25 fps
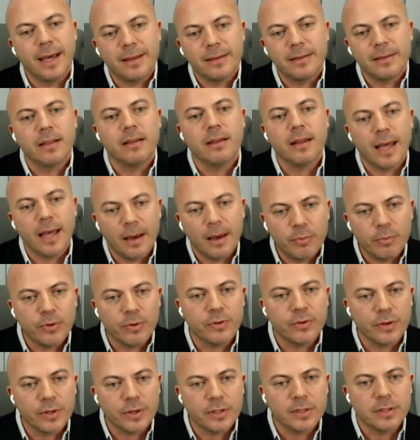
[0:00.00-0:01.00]
dental
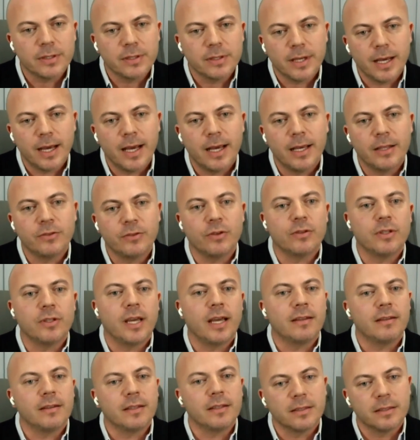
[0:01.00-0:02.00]
laboratory side so
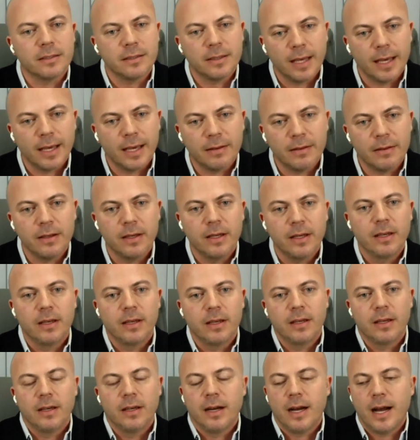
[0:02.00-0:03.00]
they understand
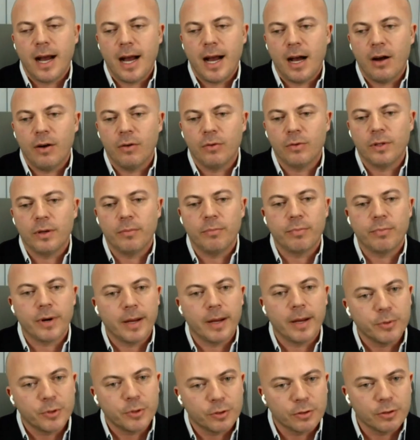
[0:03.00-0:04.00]
how the
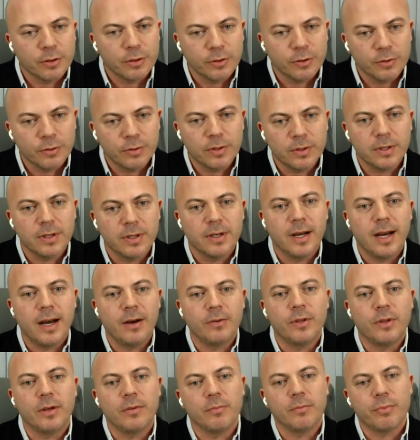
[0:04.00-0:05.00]
prep should look,
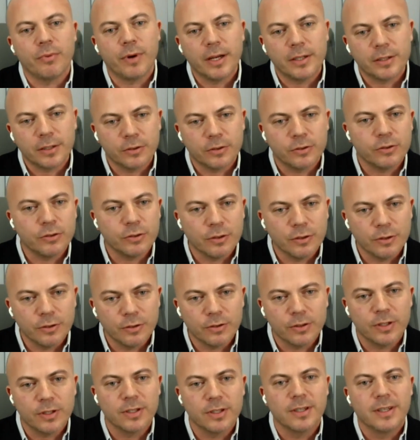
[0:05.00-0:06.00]
how the impression should
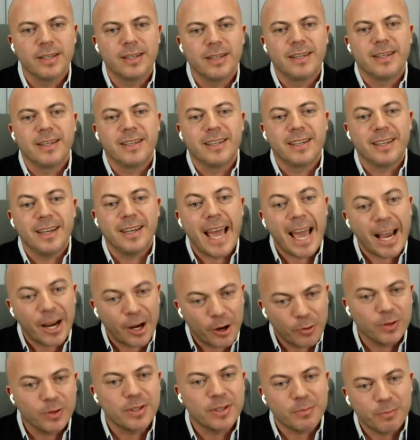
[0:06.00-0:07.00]
look,
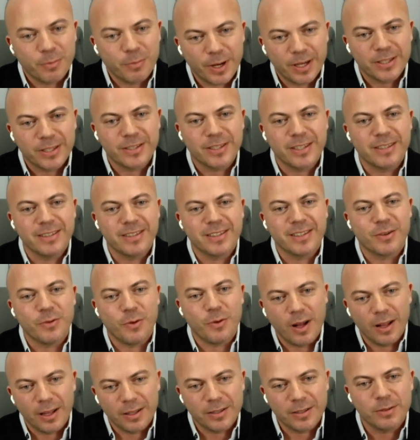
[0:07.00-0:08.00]
accurate impression,
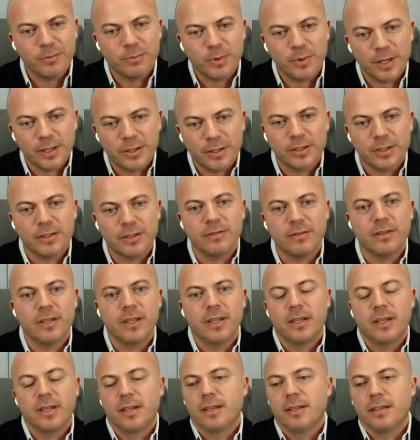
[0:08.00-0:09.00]
quality impression,
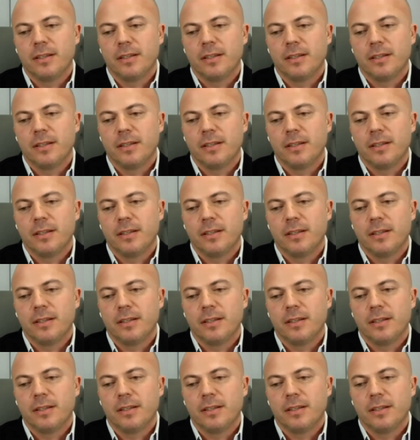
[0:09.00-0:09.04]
